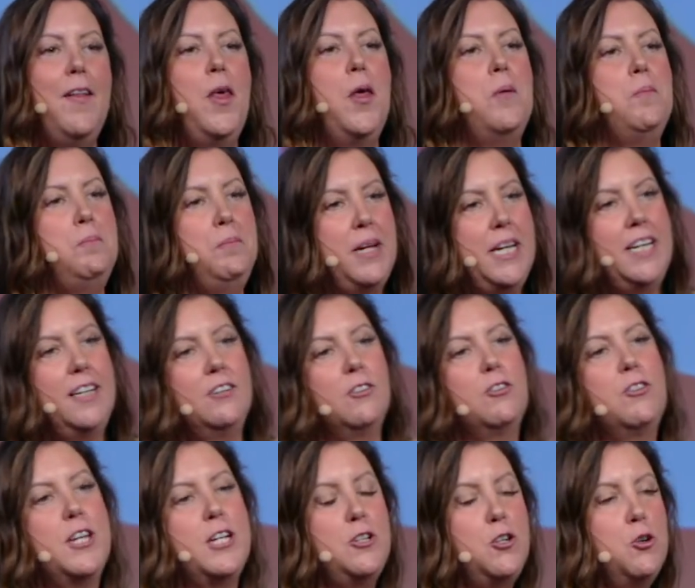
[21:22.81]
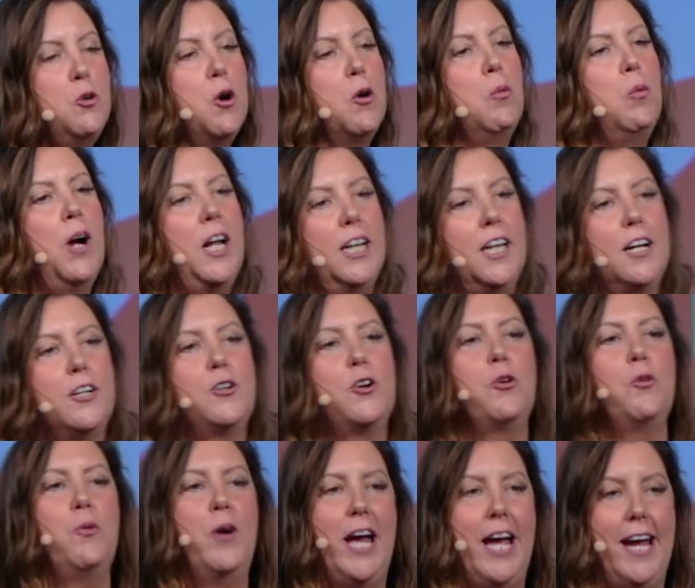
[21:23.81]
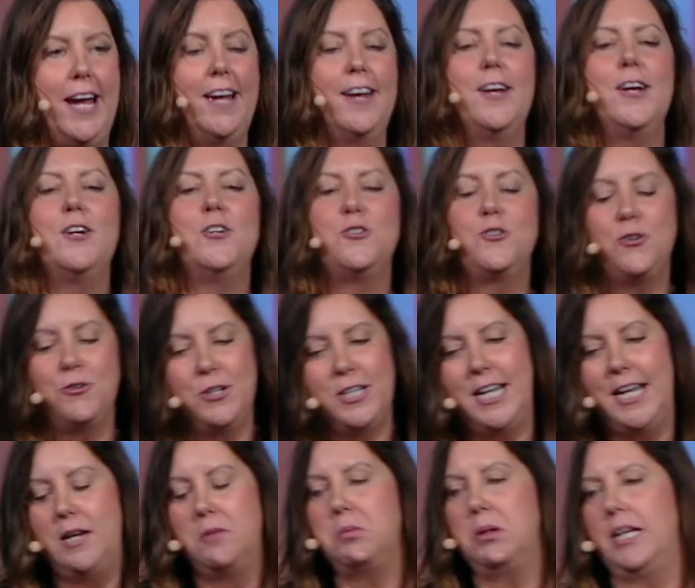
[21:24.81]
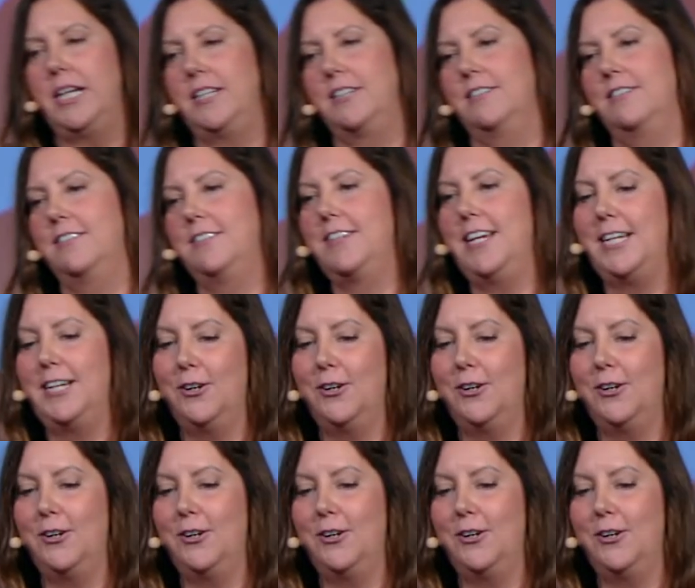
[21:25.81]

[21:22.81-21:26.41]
means that you are well on your way to enabling data